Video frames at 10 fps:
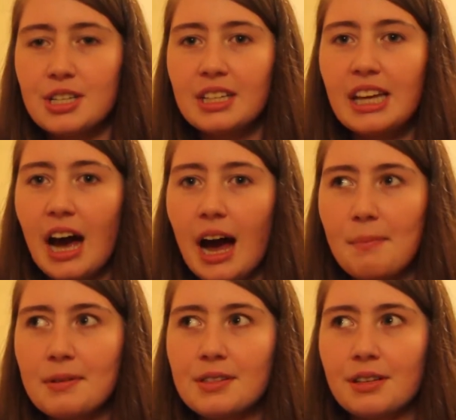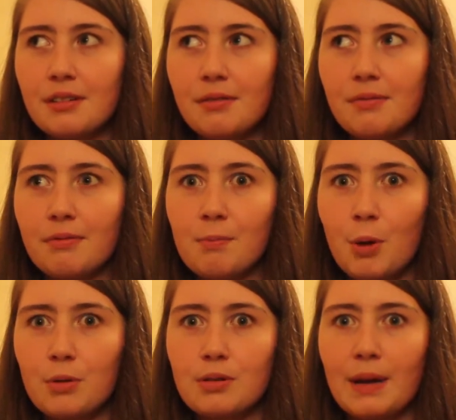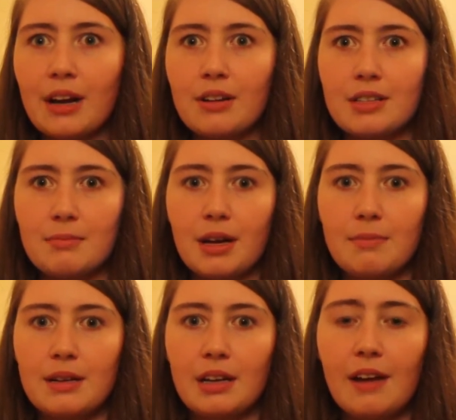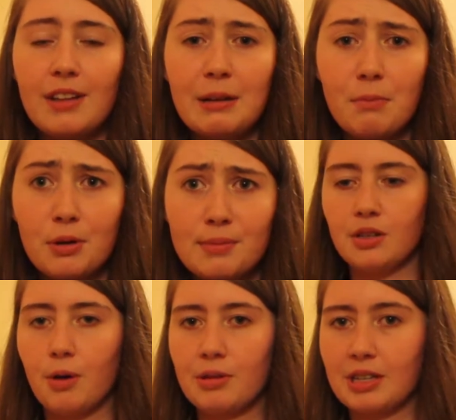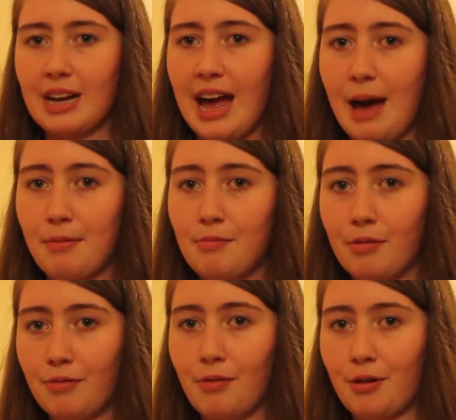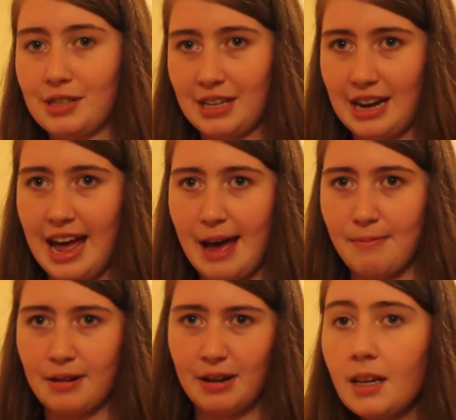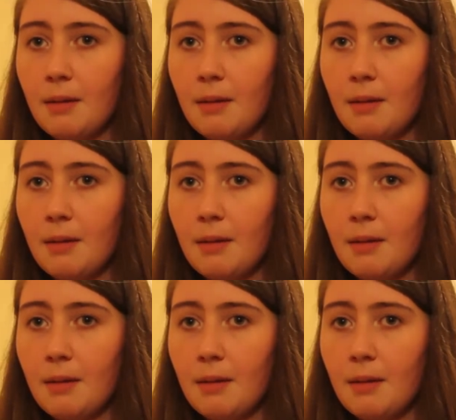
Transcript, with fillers: is the opposite of most parents in my opinion. I feel like most know what's gonna happen before it's gonna happen.